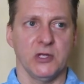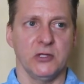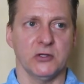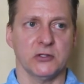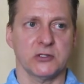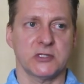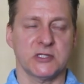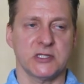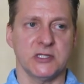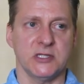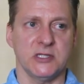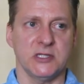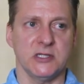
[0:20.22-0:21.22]
you'll
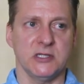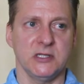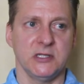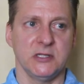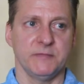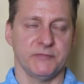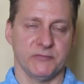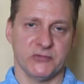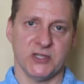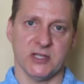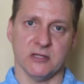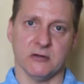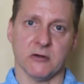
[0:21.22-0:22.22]
see,
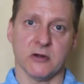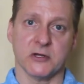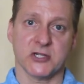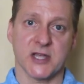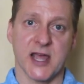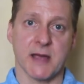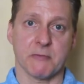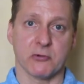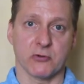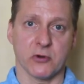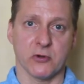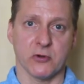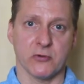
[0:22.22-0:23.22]
say, a large cap
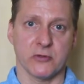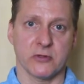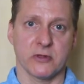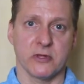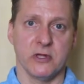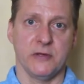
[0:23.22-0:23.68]
growth,